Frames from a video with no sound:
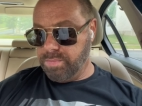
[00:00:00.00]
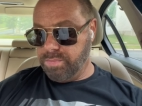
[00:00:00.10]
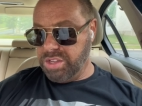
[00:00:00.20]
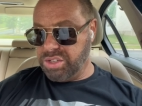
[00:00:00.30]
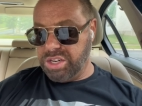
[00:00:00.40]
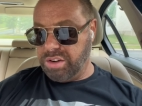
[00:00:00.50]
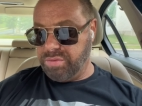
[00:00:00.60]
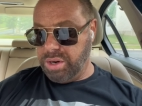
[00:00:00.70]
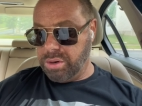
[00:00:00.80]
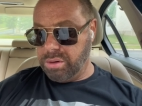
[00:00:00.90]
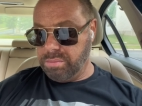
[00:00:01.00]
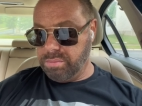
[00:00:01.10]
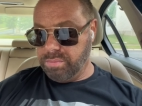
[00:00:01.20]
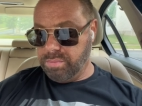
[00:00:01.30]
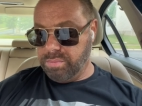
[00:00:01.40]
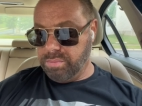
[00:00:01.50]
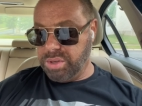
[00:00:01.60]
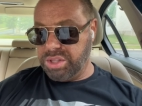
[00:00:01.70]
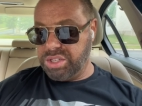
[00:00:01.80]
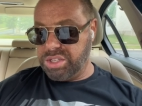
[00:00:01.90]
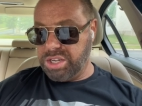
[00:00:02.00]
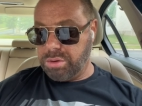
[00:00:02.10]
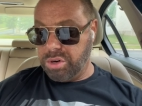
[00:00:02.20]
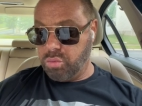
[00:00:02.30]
It's not fair. But this is how it